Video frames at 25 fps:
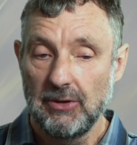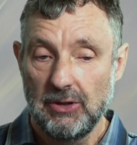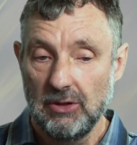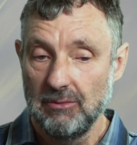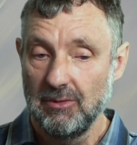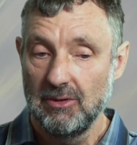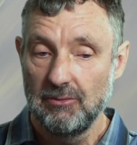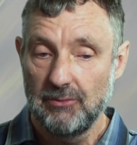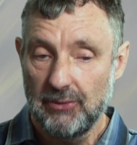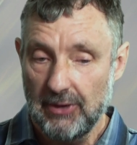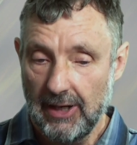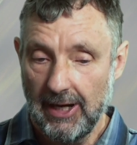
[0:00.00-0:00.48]

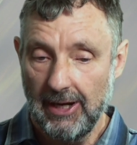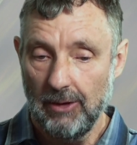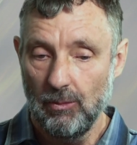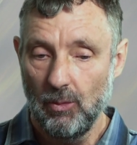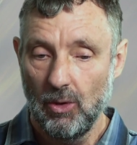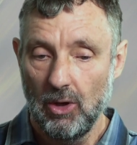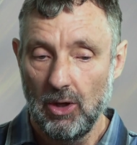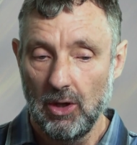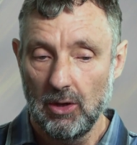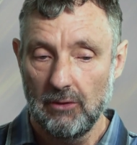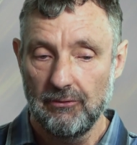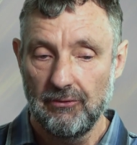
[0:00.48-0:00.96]
human brain
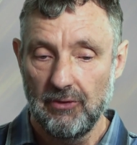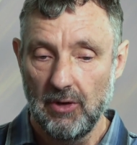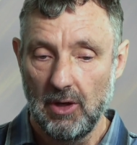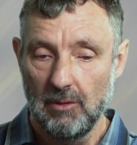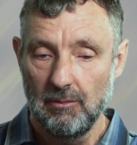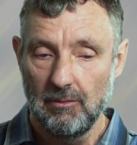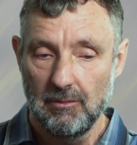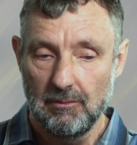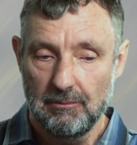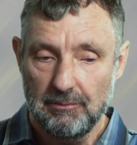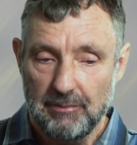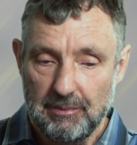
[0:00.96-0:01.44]
work
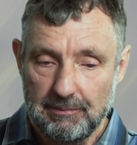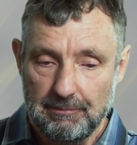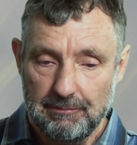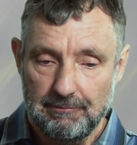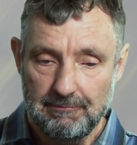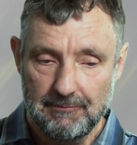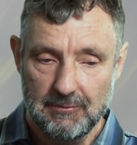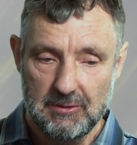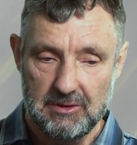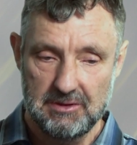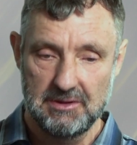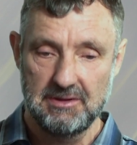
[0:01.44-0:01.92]
from
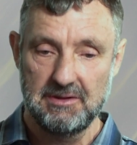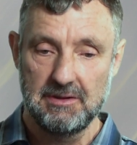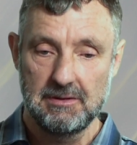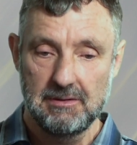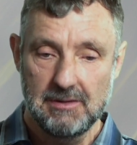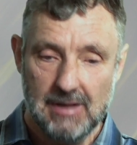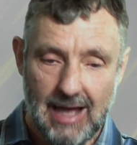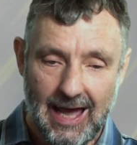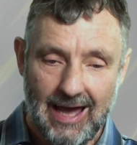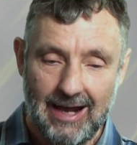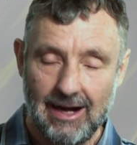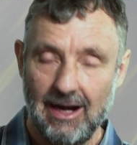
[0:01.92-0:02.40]

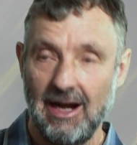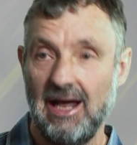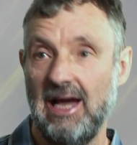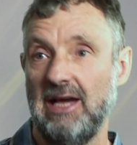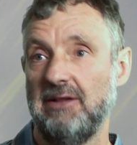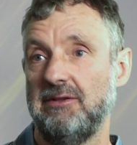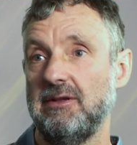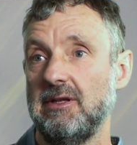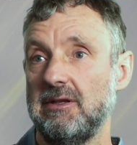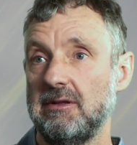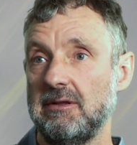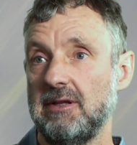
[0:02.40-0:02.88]

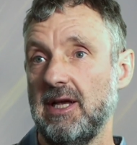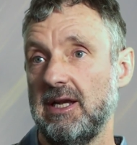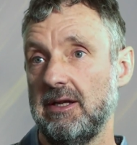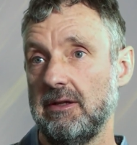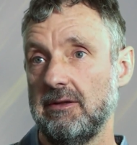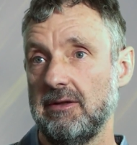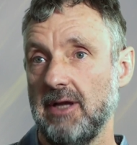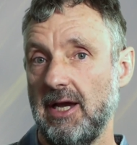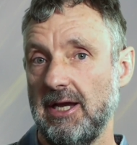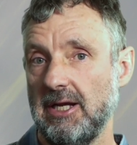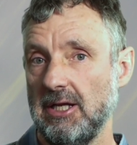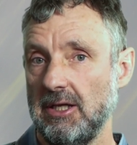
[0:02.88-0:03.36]
analysing sense
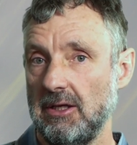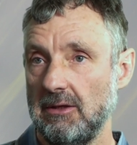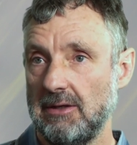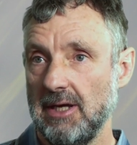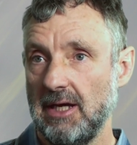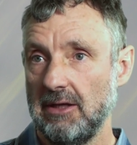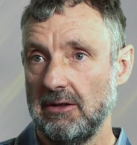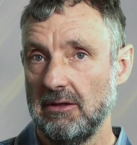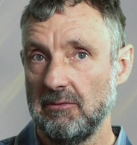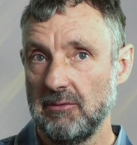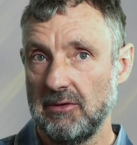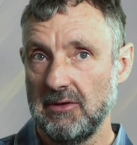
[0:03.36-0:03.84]
data. You
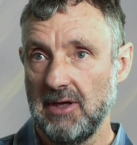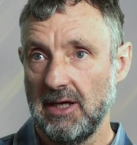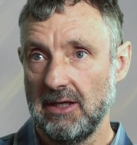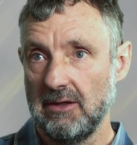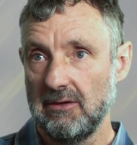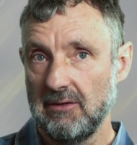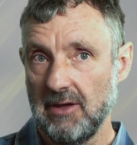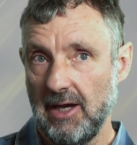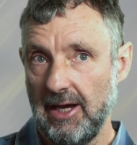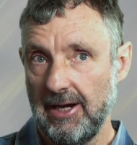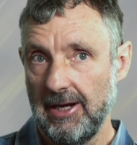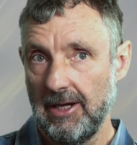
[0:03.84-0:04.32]
take some sense
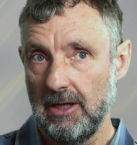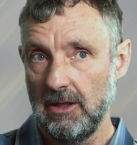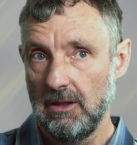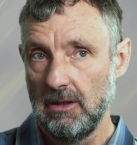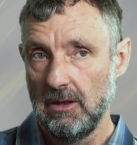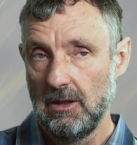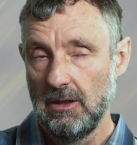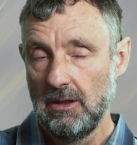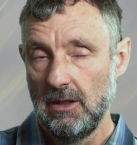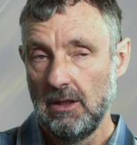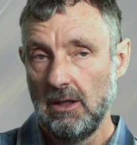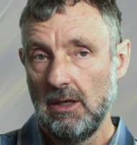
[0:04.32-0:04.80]
data
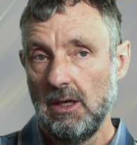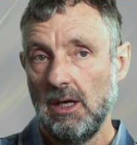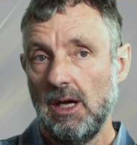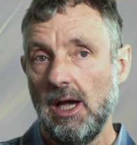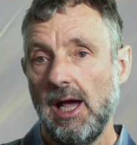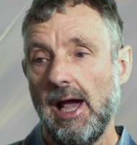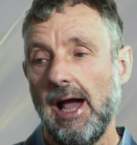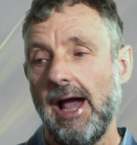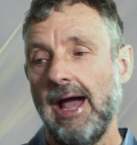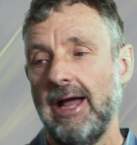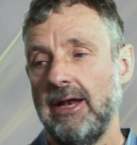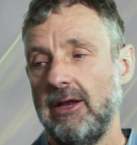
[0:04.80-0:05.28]

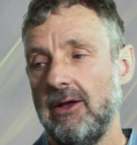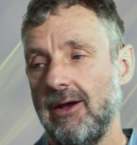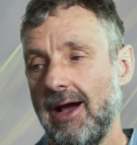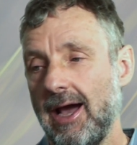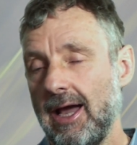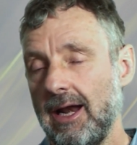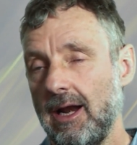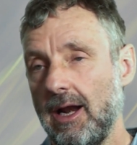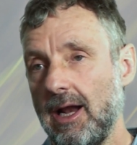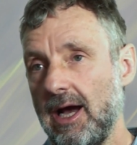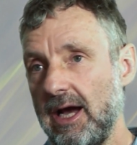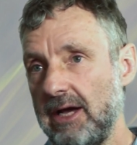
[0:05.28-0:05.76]
and you
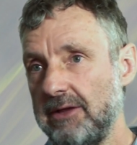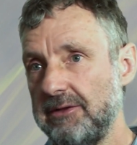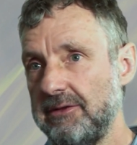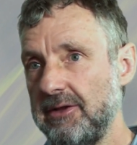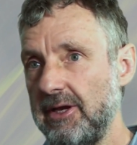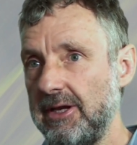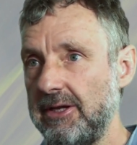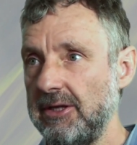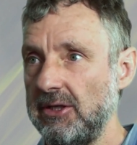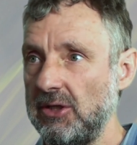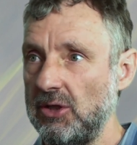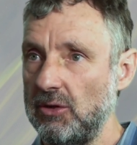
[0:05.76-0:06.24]
analyse
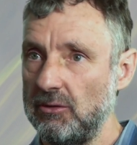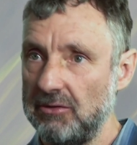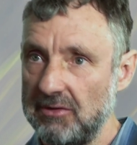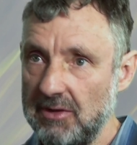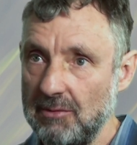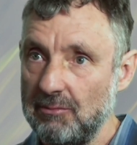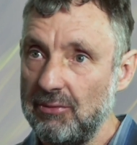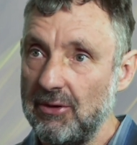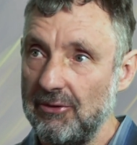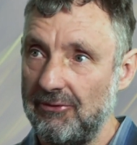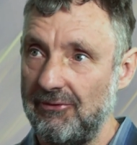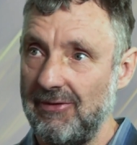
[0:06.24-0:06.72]
it and you
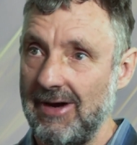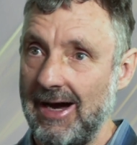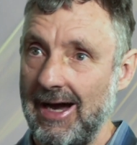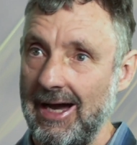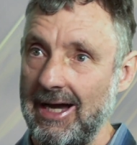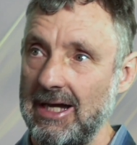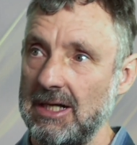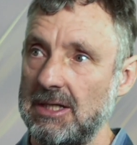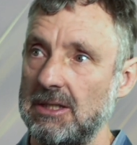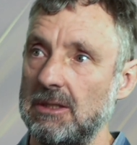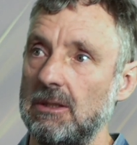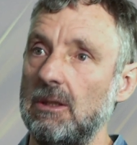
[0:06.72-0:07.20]
simplify
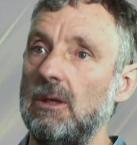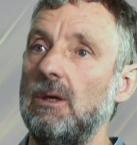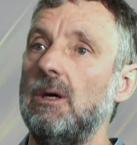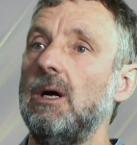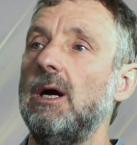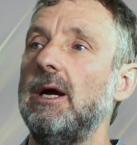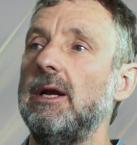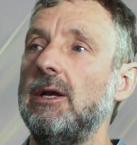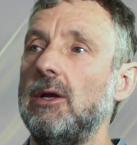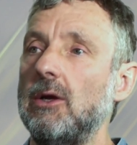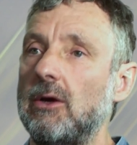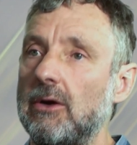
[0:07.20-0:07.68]
it
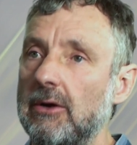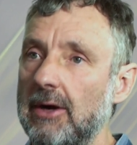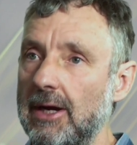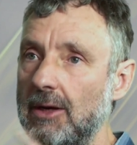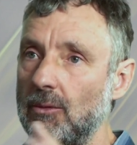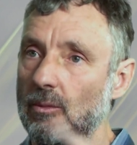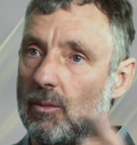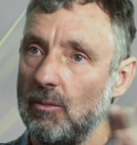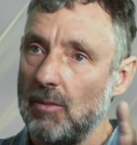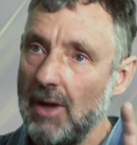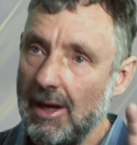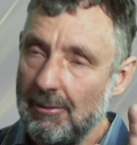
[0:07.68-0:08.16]
and you
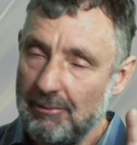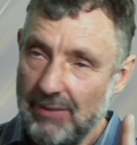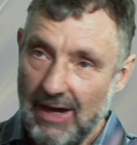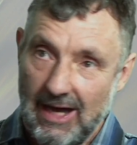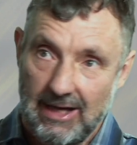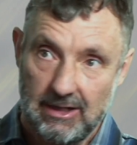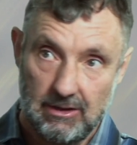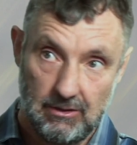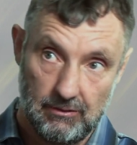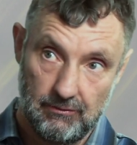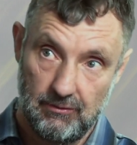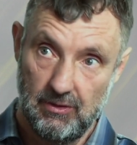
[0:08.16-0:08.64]
create a
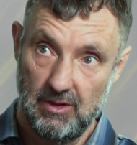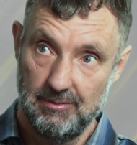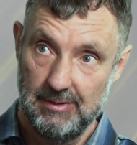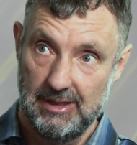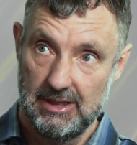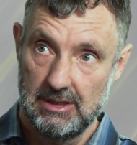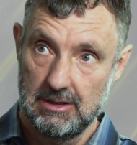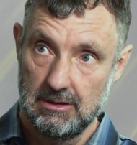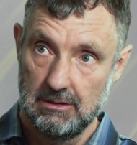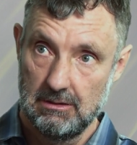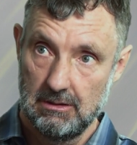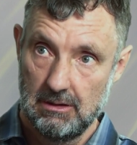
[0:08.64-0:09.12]
pattern from
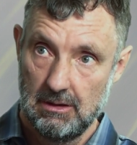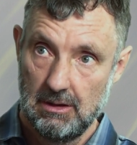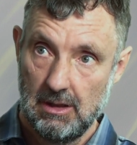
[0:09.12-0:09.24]
it.